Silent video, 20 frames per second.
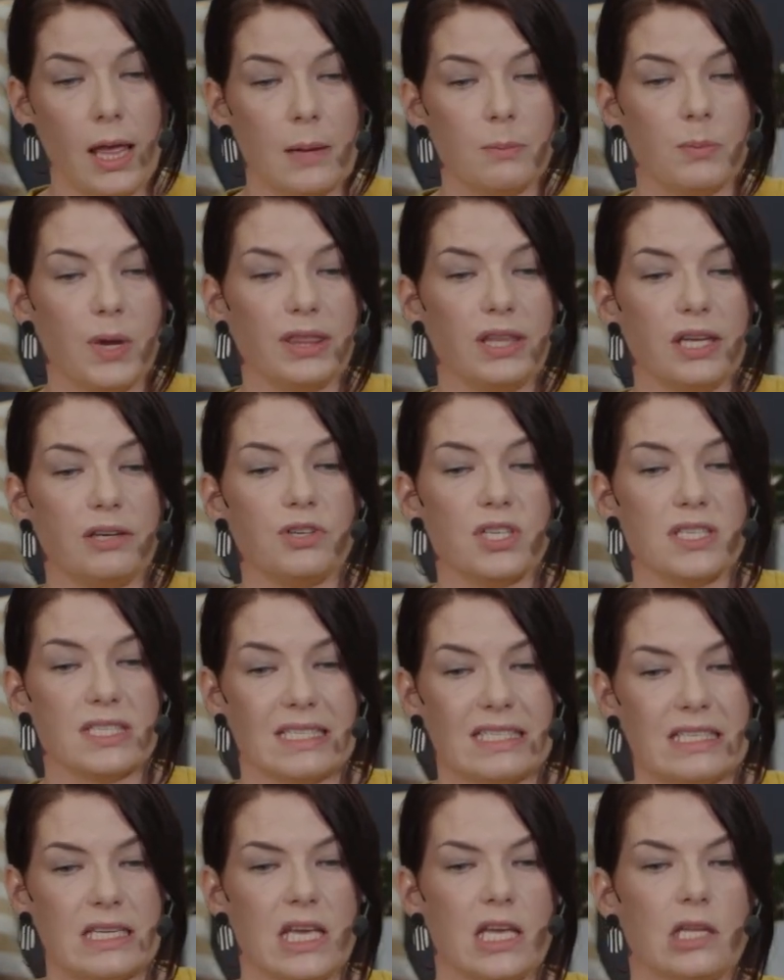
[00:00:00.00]
but there is
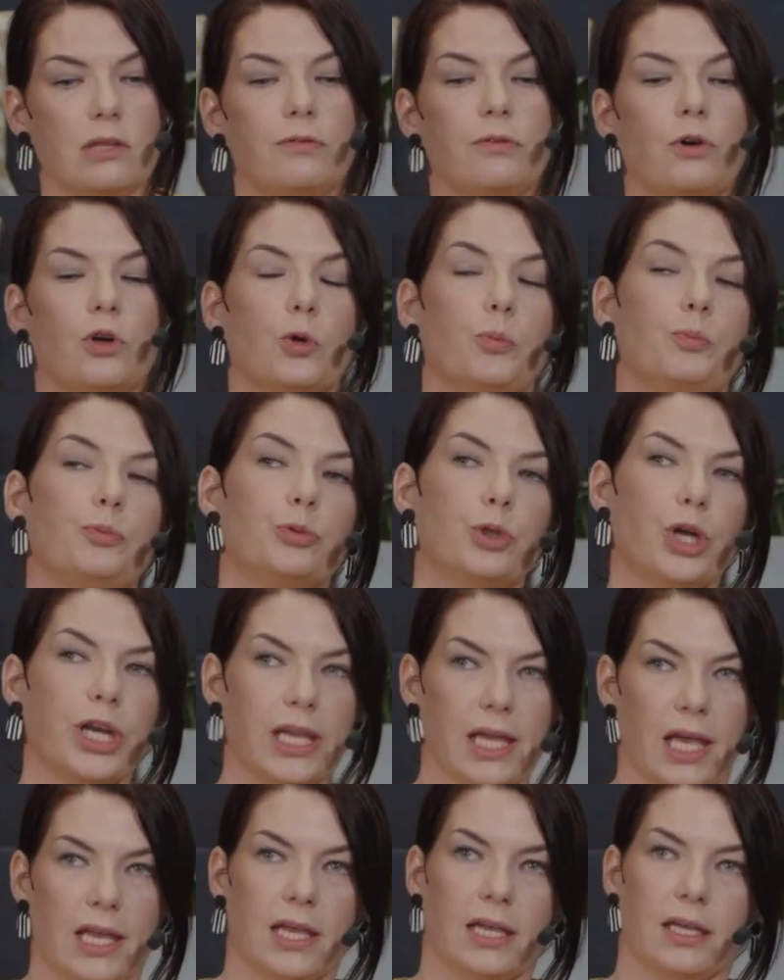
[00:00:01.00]
a need for
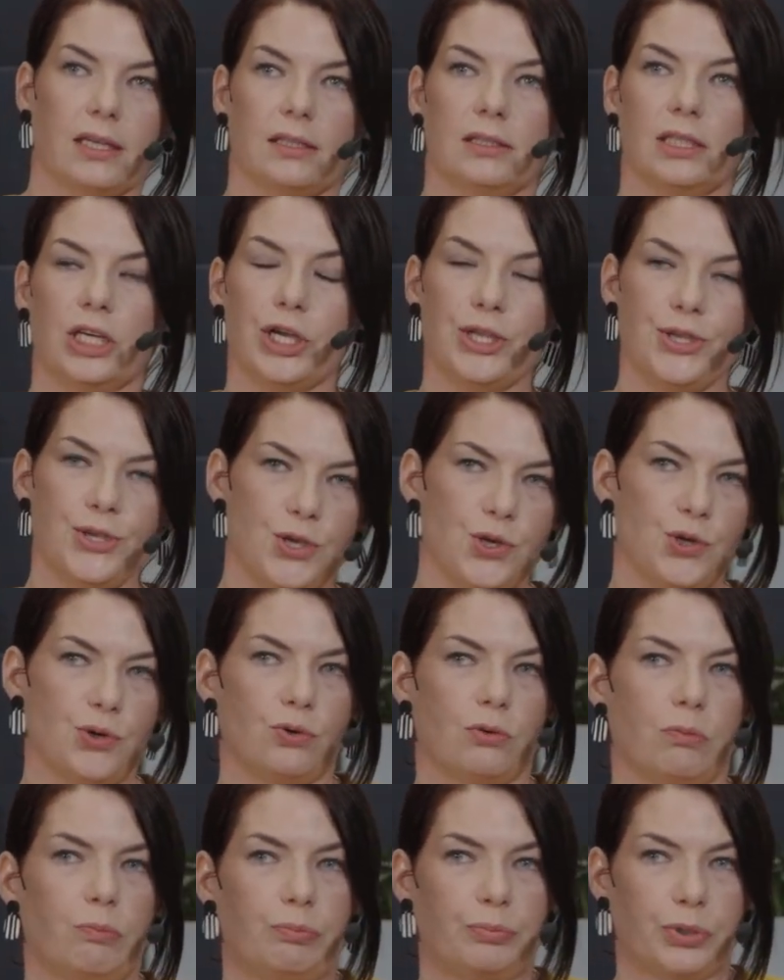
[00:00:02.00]
bringing a
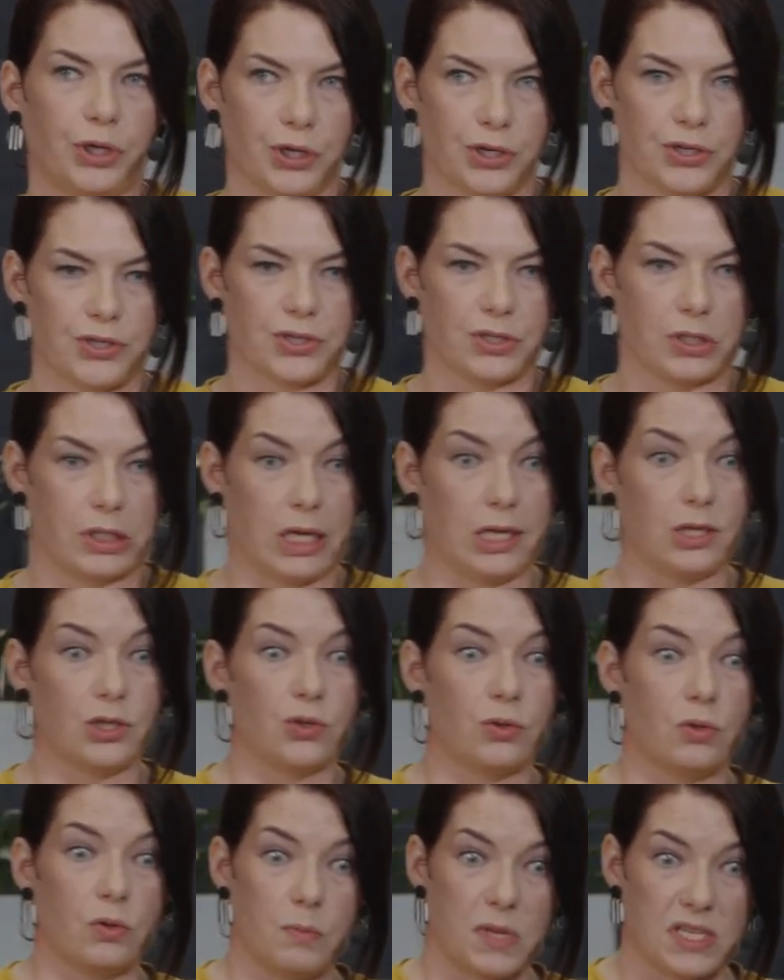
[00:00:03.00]
new person
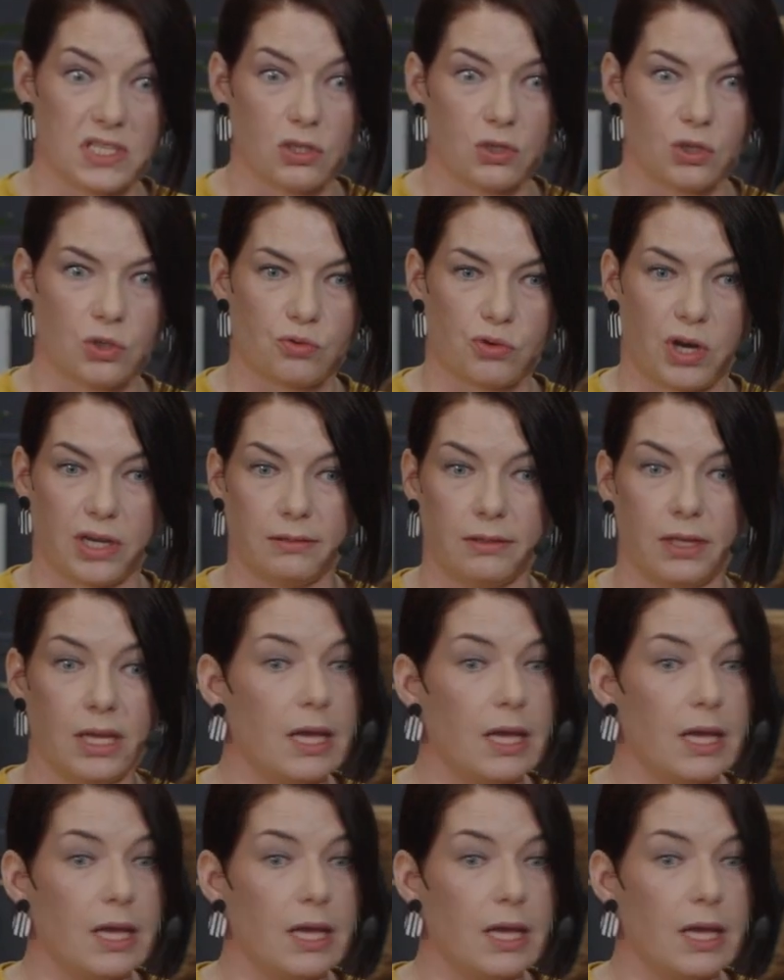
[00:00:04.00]
into the message thread.